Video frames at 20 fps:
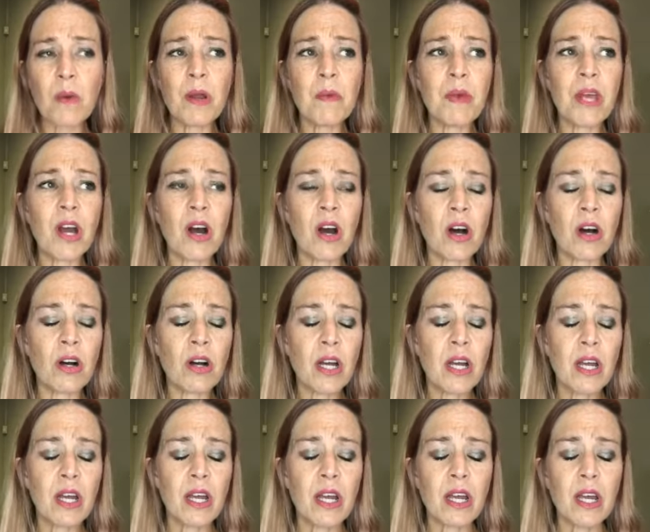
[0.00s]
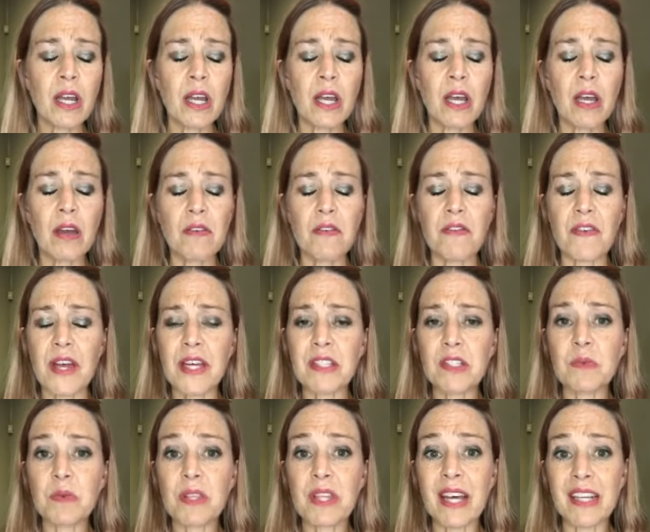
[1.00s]
When we are
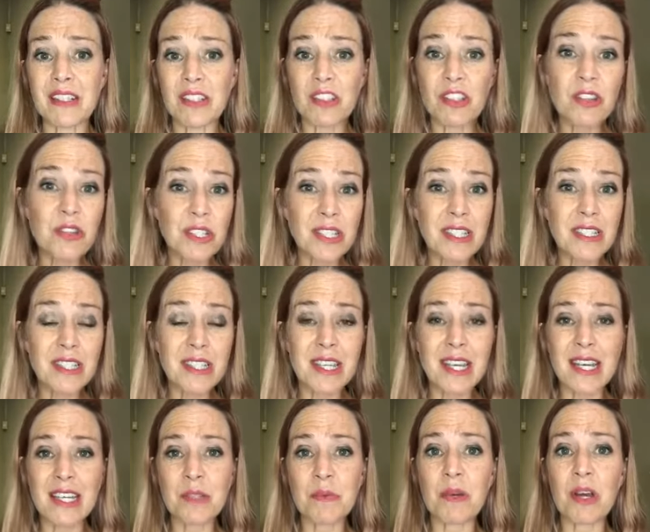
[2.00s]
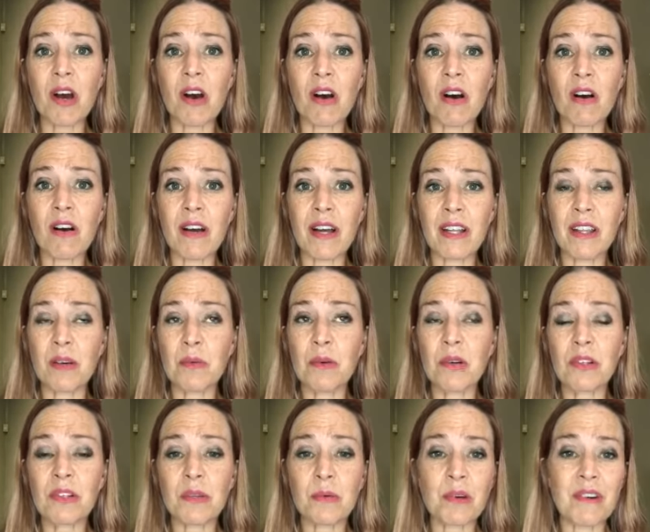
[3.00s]
faced with uncertainty as we are in the
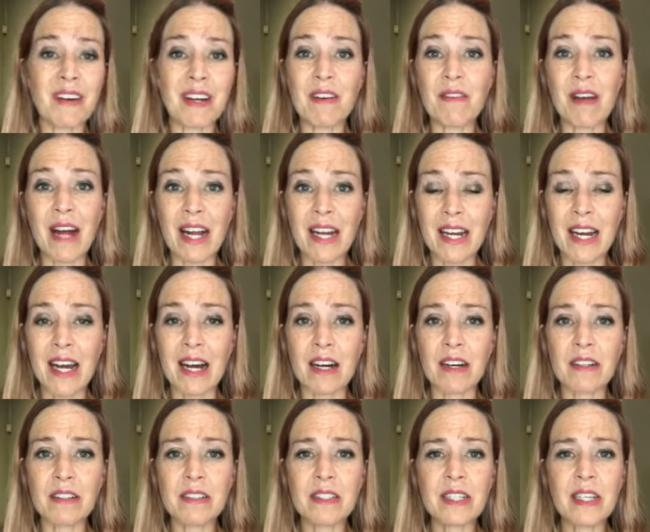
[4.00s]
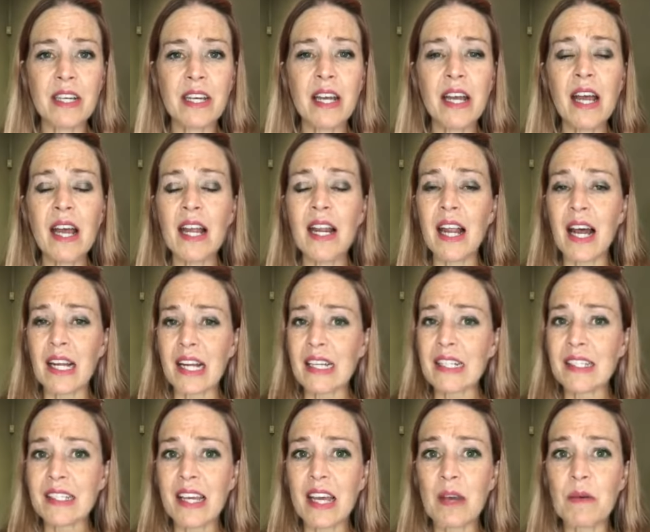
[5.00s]
world that we're in right now, like
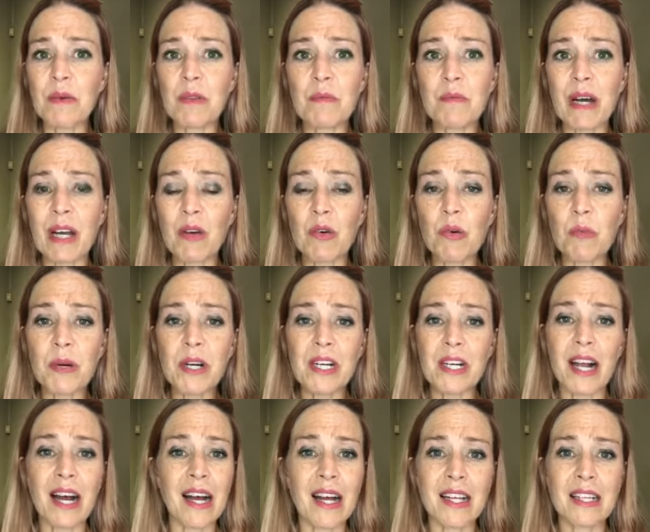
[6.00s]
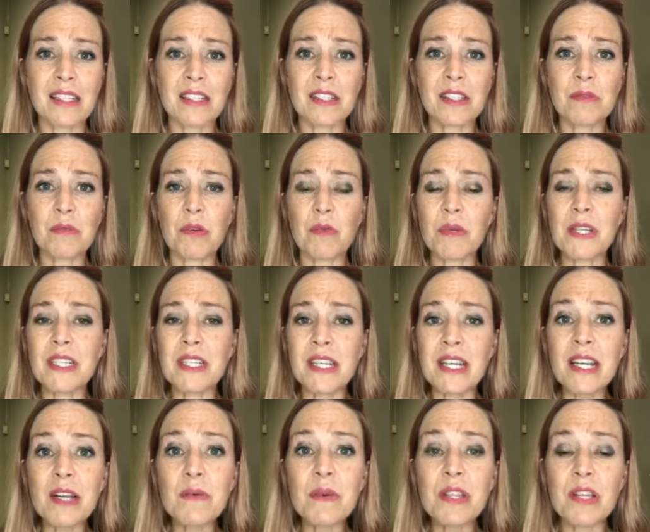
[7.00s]
I say with my corporate clients, when we're
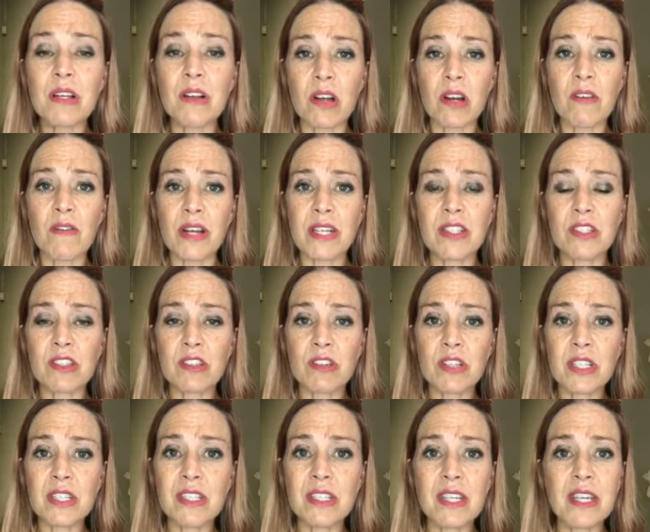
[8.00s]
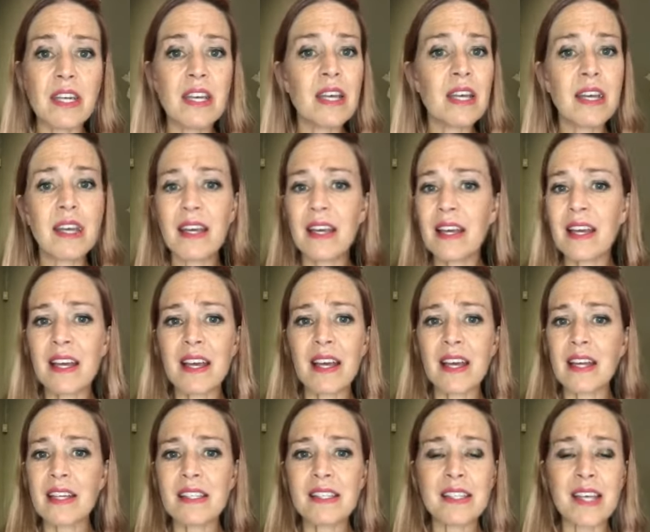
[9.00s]
dealing with a lot of uncertainty,
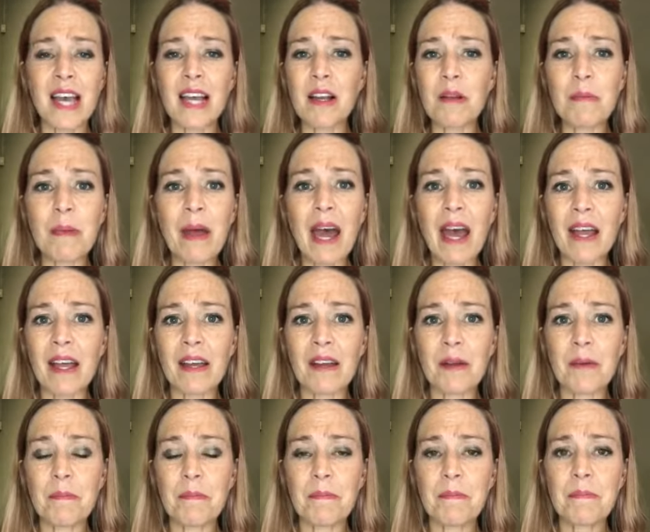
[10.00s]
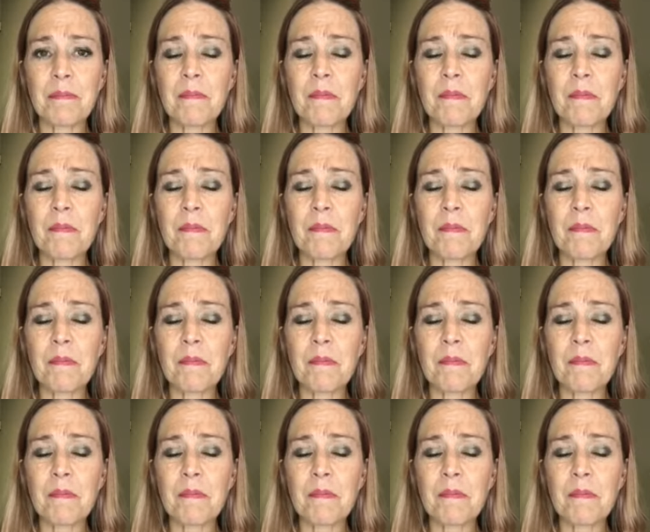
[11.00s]
scale it back.